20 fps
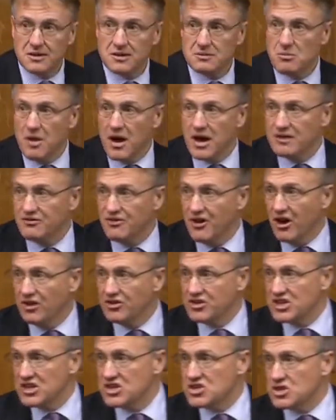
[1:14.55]
my
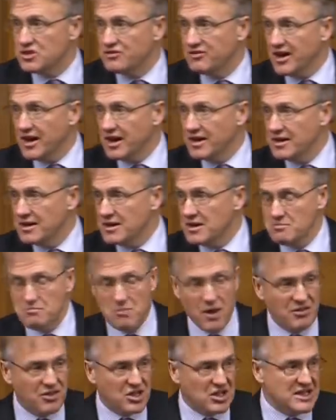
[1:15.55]
advantage of a
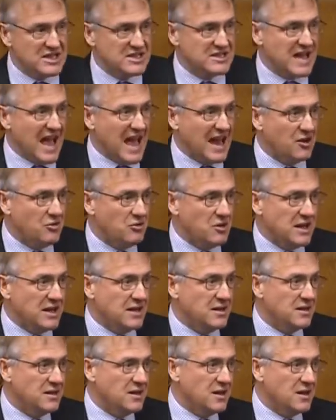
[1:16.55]
monthly salary,